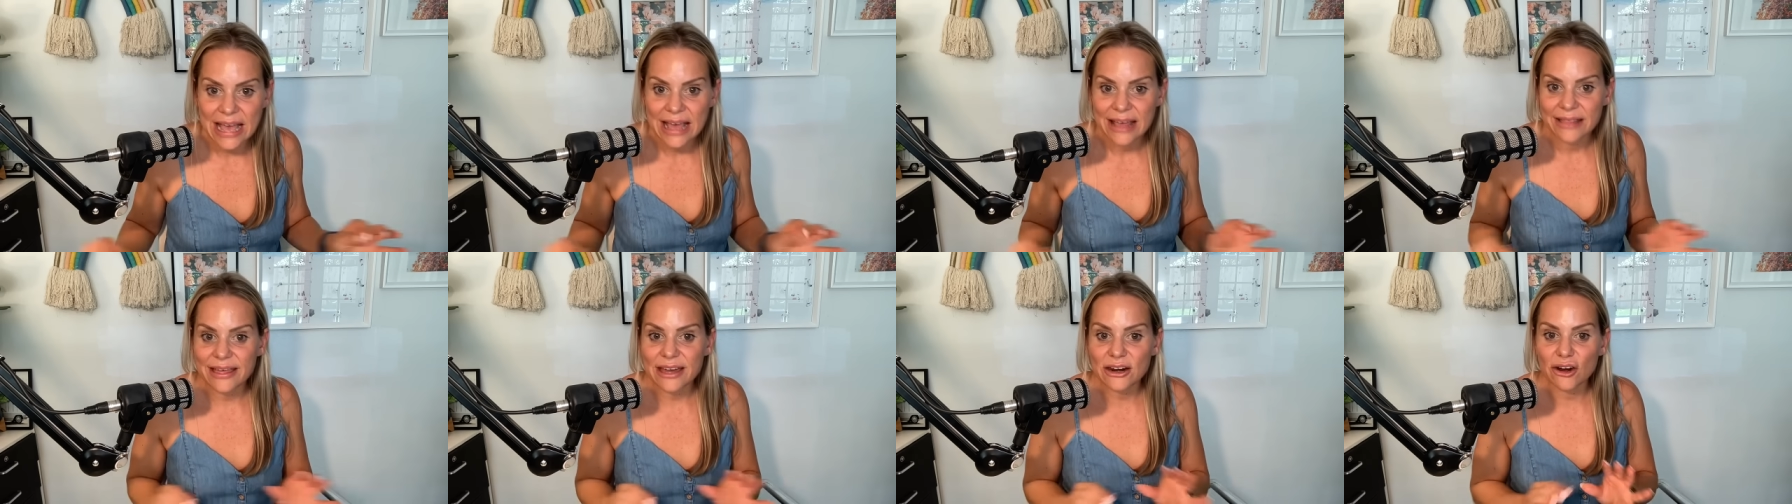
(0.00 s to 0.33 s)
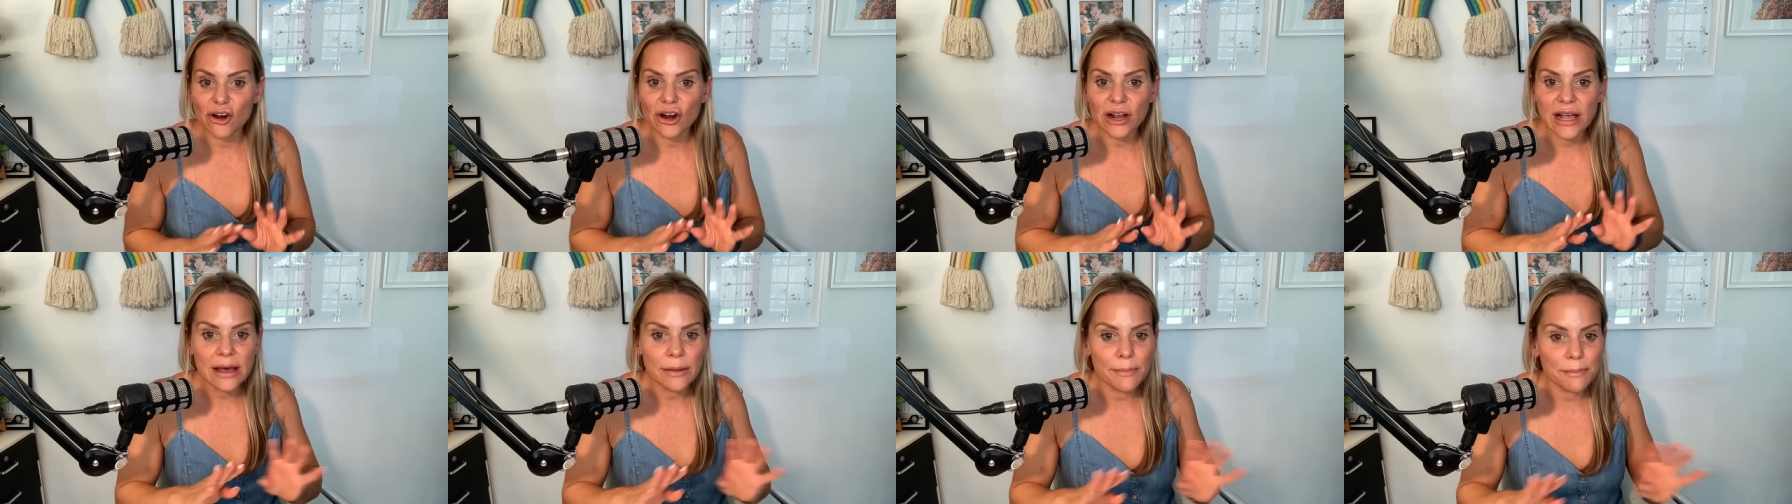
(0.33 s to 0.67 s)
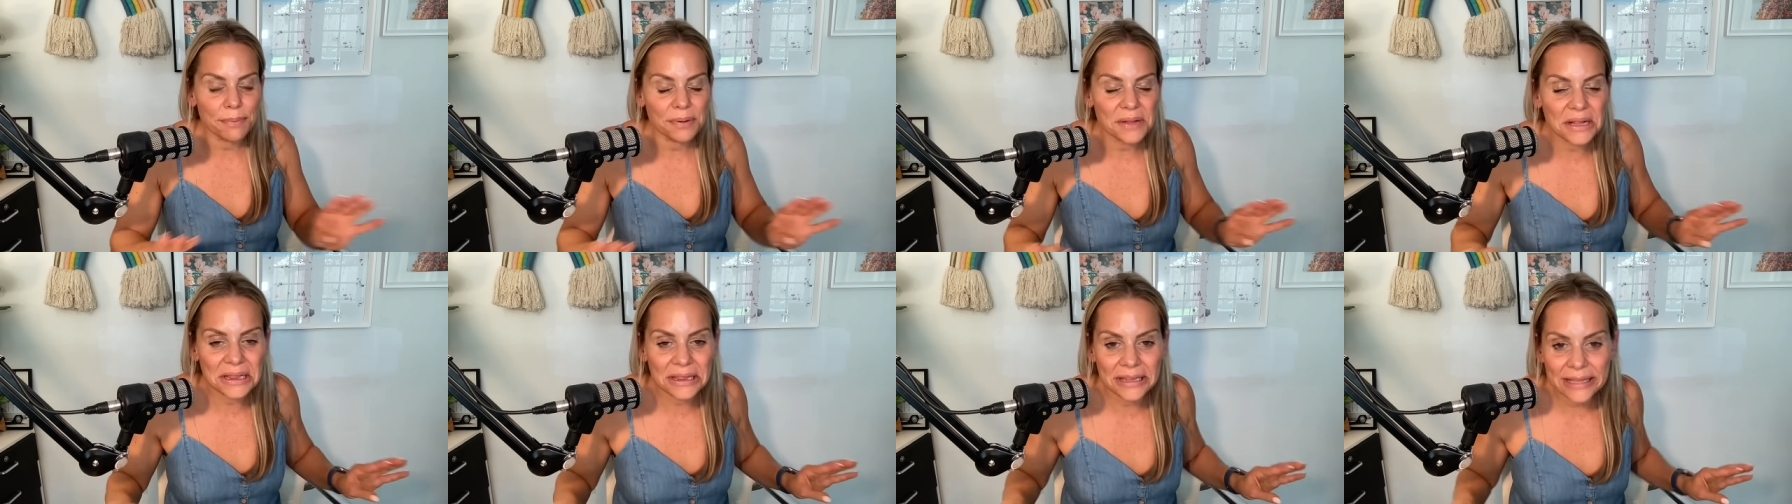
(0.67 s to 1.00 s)
that are
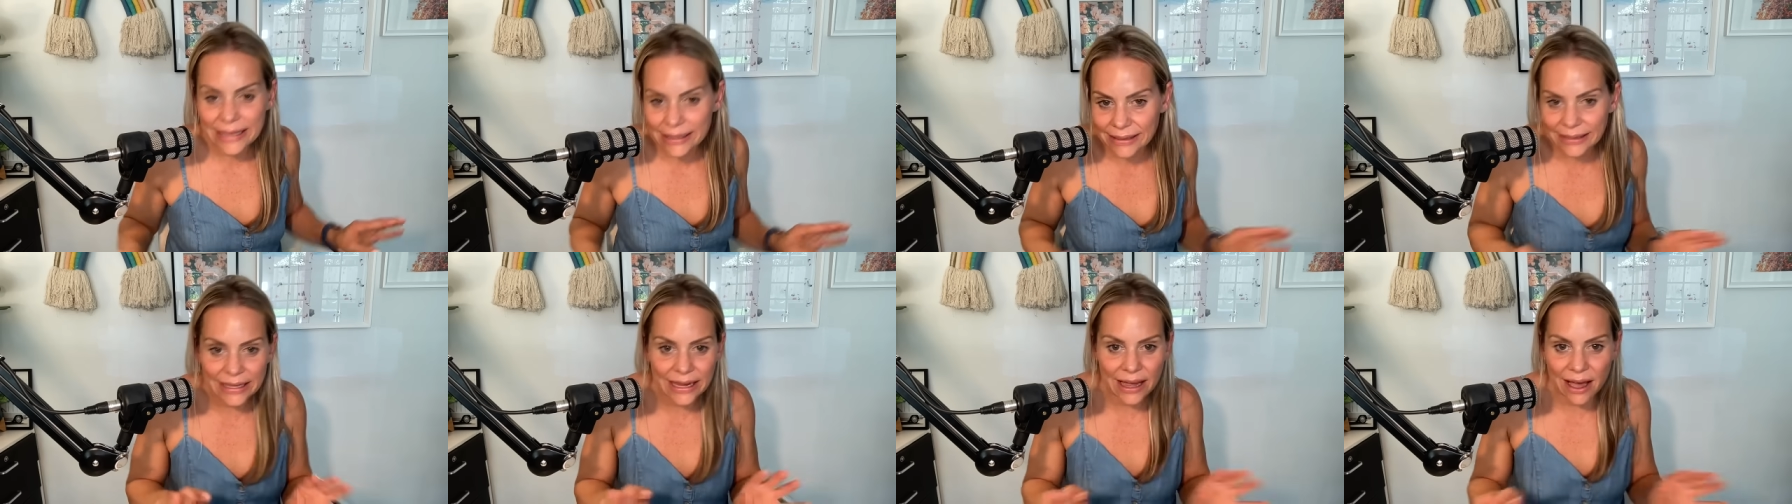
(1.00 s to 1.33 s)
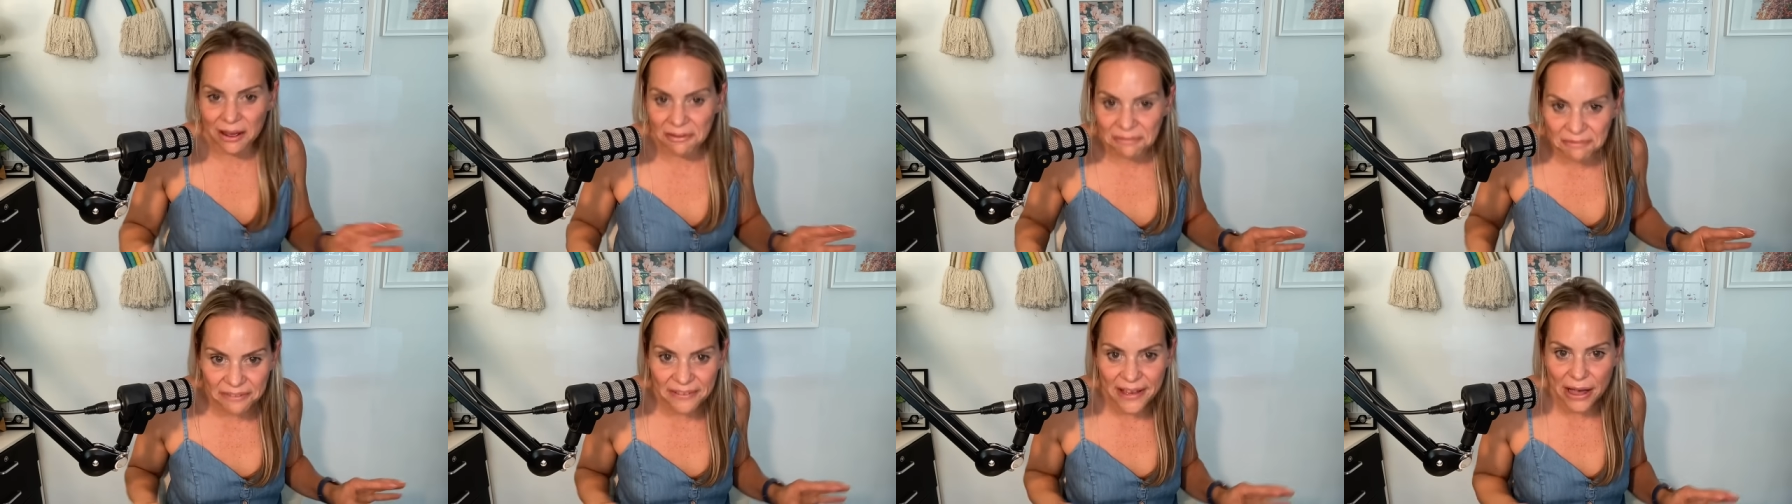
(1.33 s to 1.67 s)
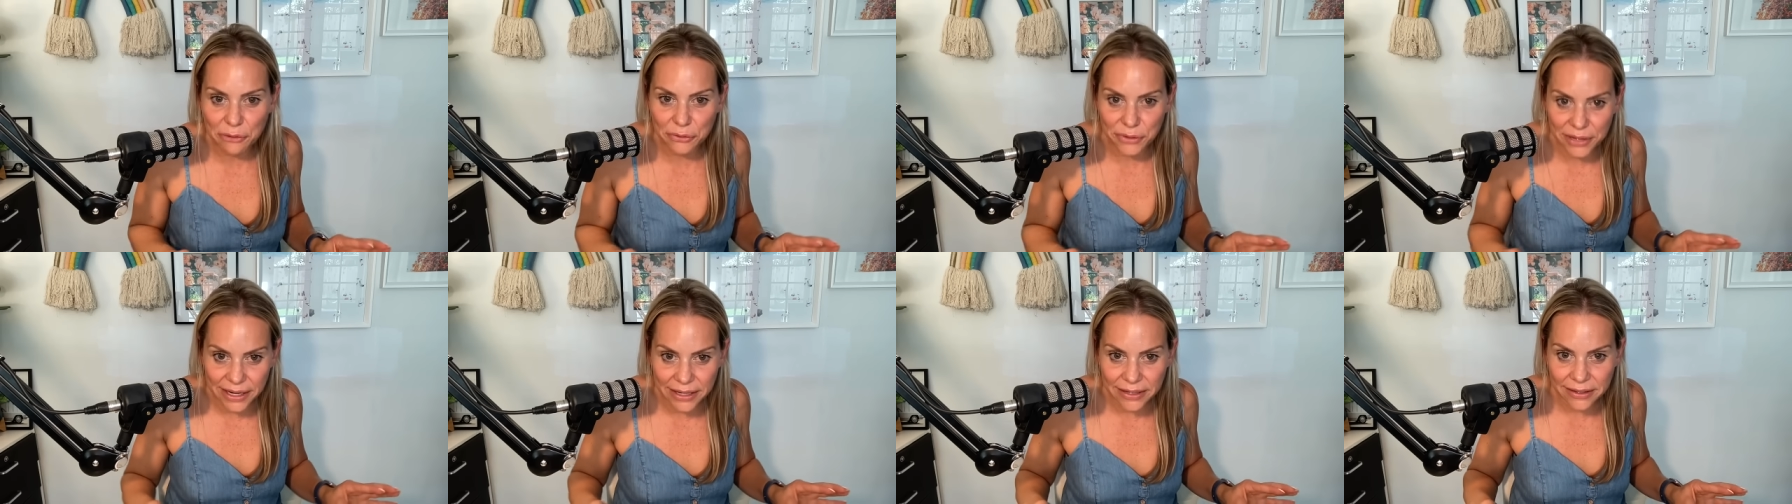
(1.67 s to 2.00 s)
completely
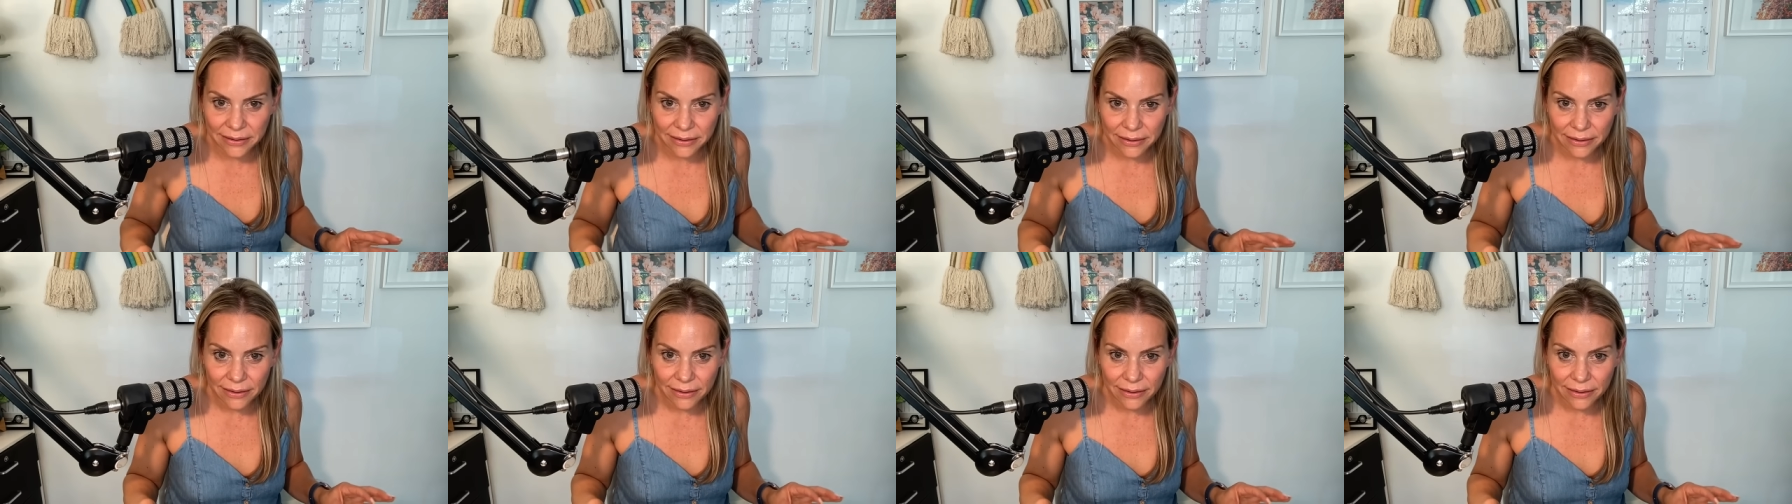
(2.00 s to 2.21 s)
unfounded.